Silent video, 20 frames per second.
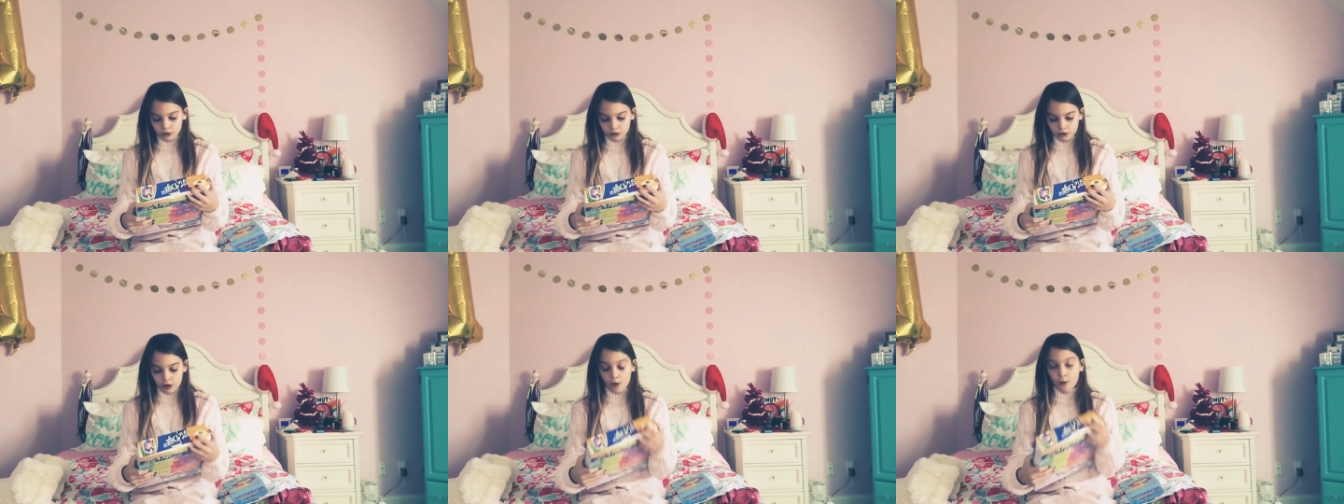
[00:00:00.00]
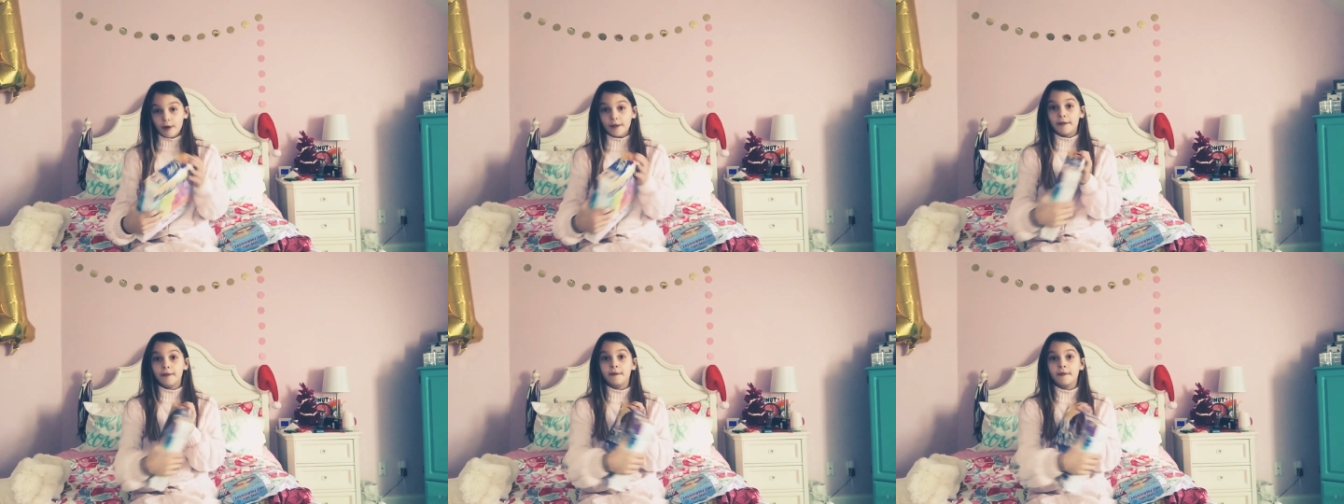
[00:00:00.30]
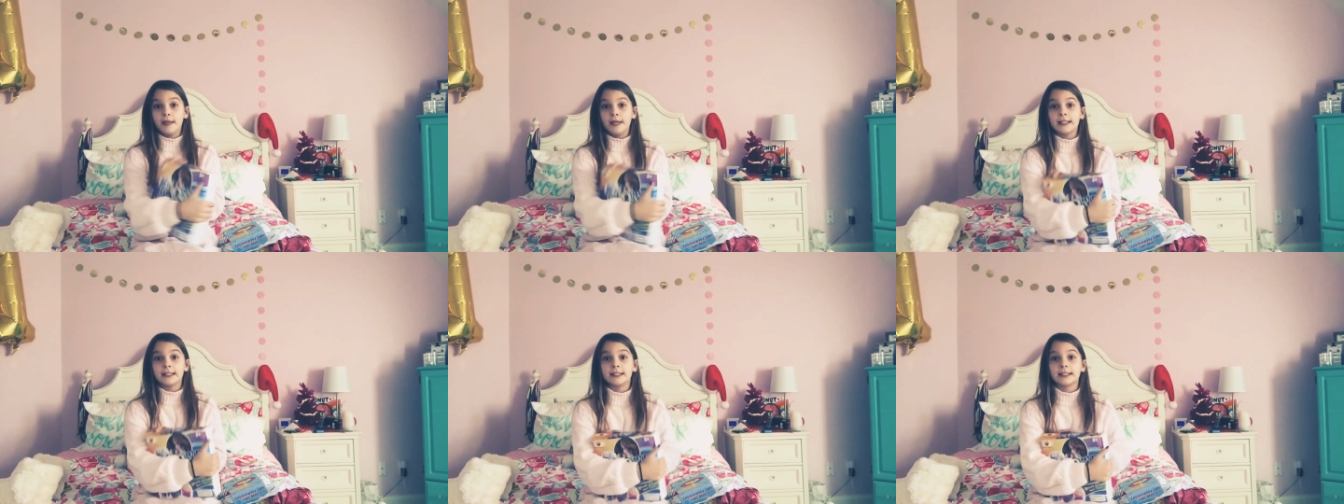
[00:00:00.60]
So
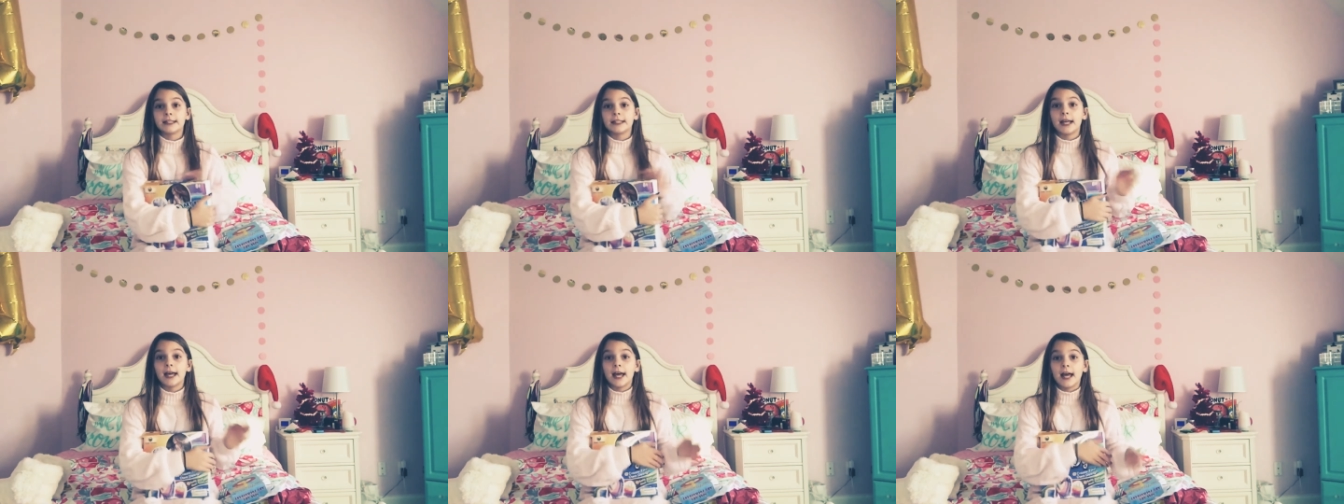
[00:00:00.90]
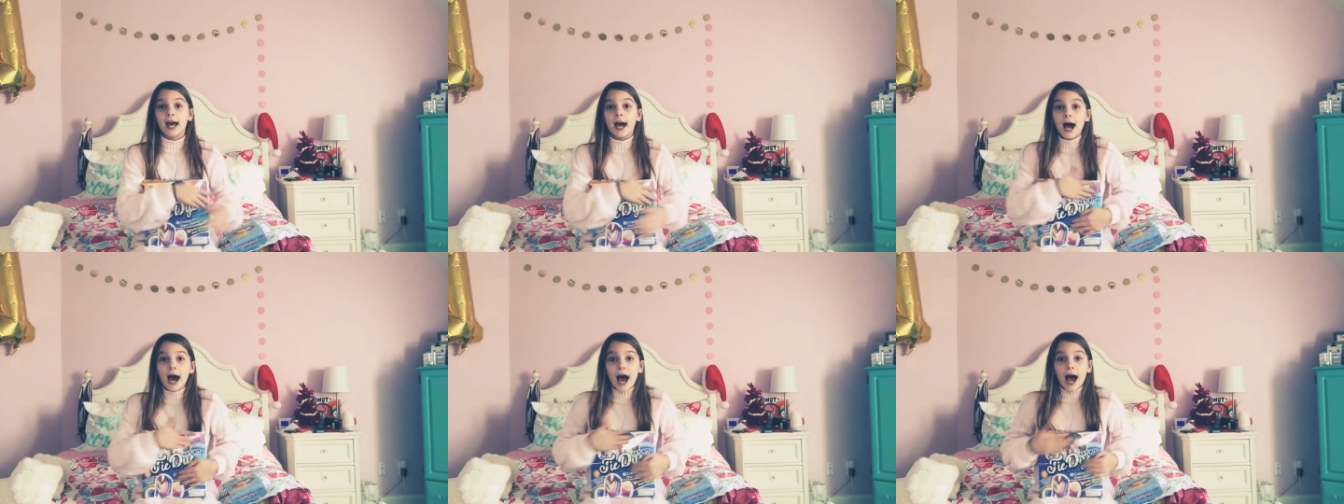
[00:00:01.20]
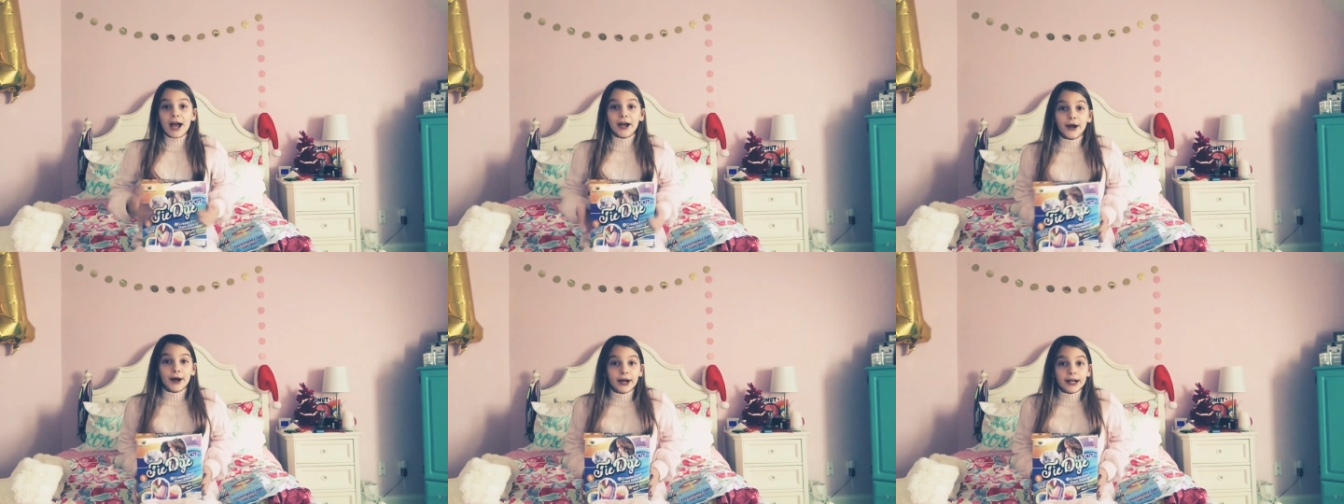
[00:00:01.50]
this,
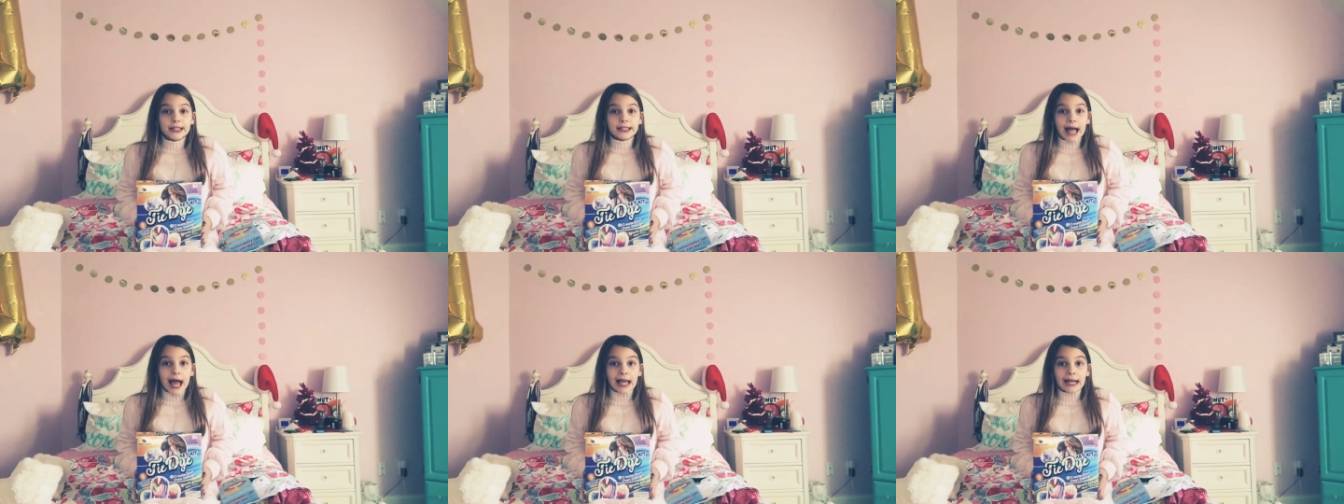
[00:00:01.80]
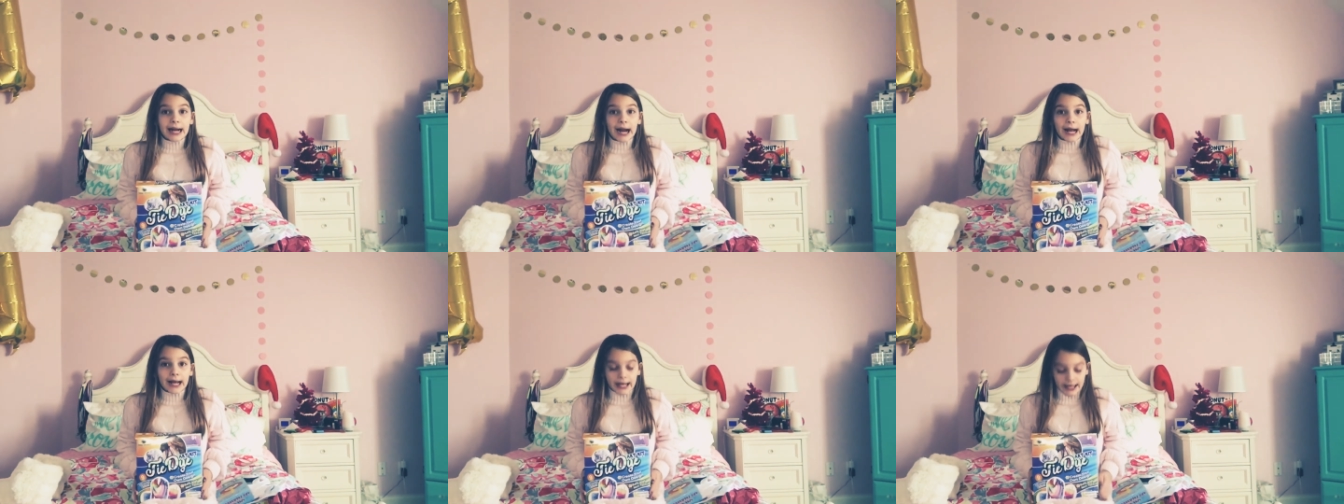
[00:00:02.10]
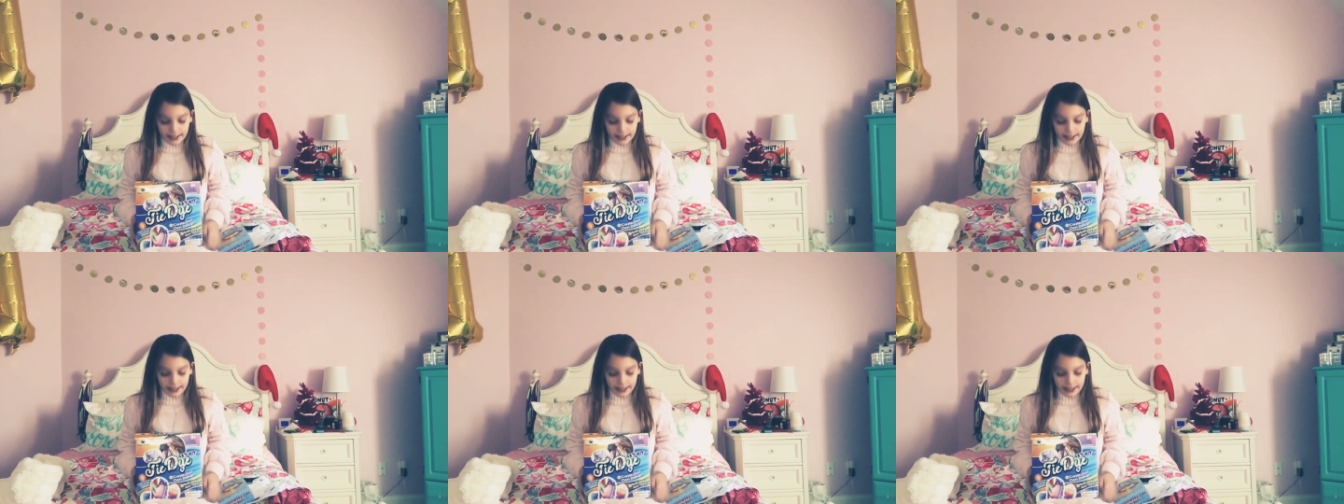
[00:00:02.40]
I got a tie-dye